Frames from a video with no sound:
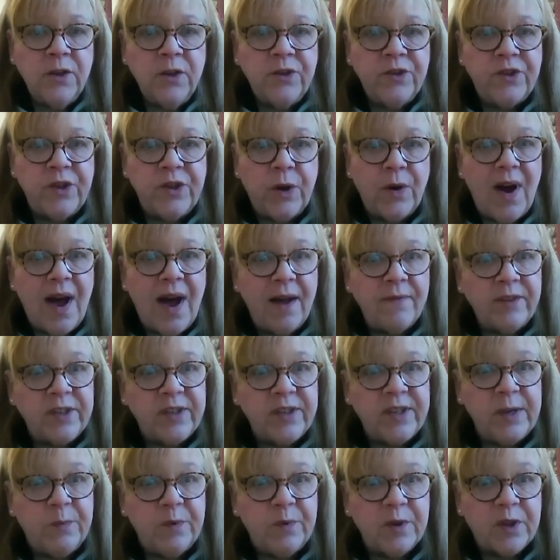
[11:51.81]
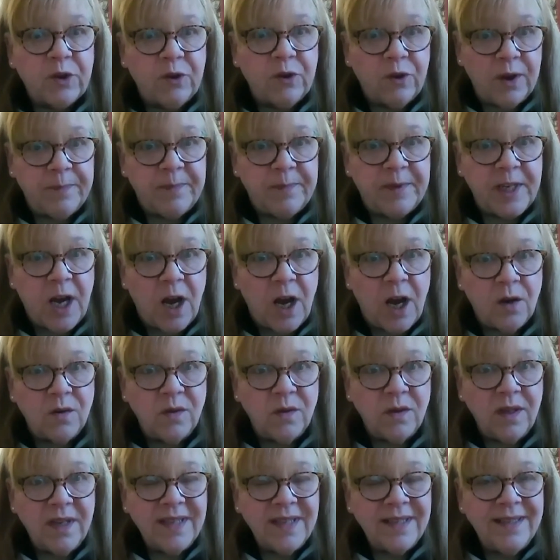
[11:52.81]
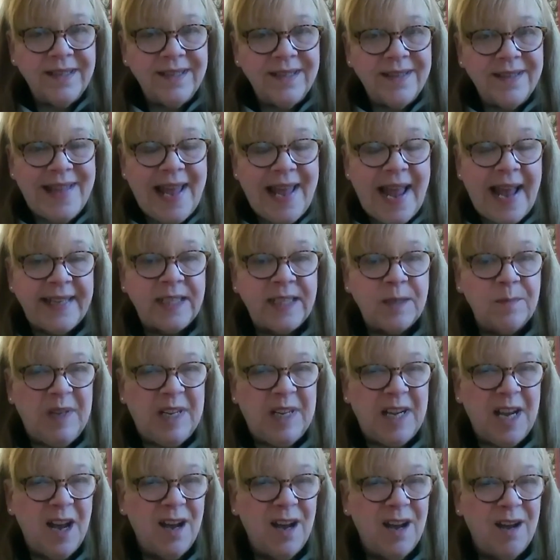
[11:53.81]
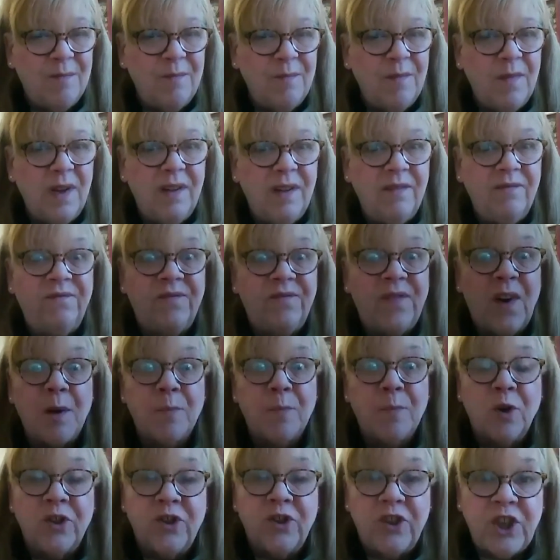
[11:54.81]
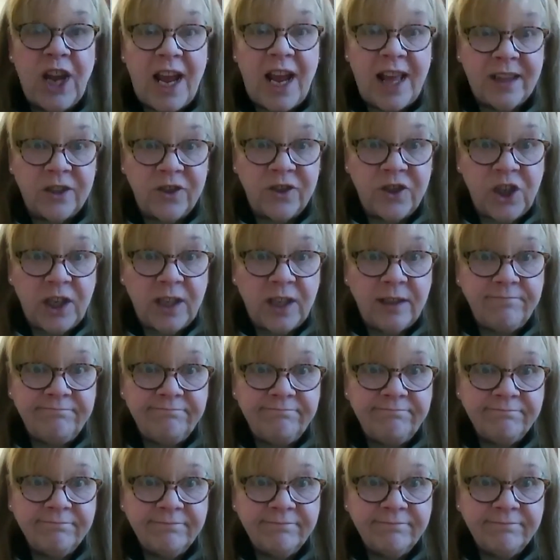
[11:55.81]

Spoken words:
So obviously with crypto, that's become far more challenging.